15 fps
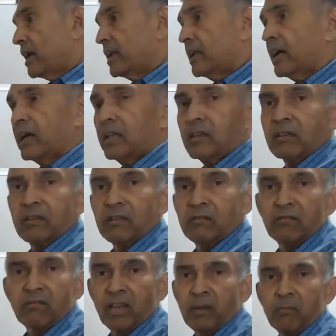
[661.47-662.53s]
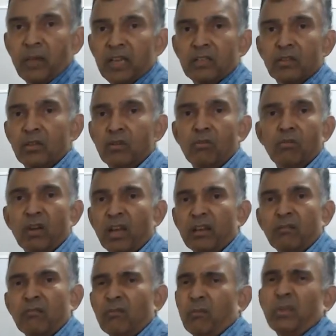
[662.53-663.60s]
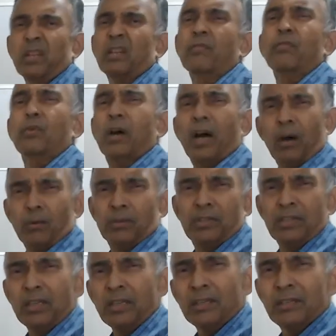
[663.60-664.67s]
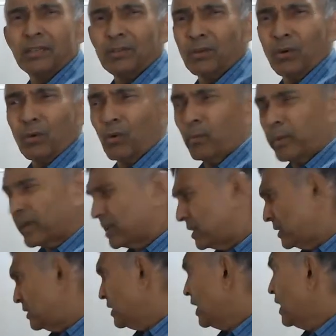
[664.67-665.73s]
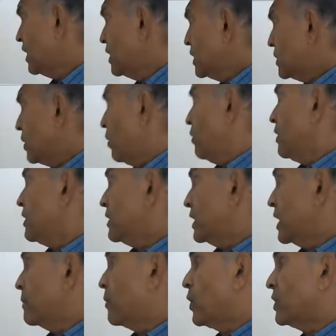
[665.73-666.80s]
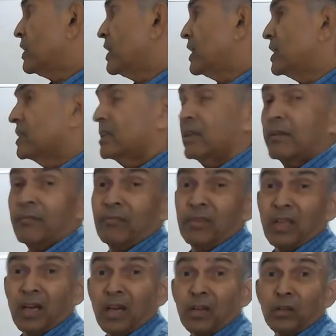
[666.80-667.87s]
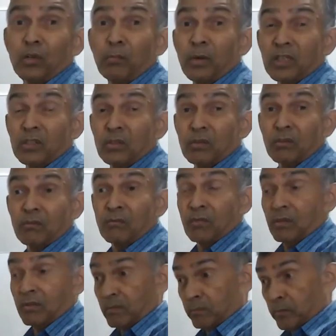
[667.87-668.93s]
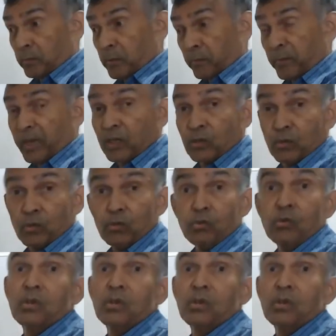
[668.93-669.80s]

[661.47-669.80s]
I'll get back to you like within a few hours. Yeah? No big deal. So the important thing is you must be prepared to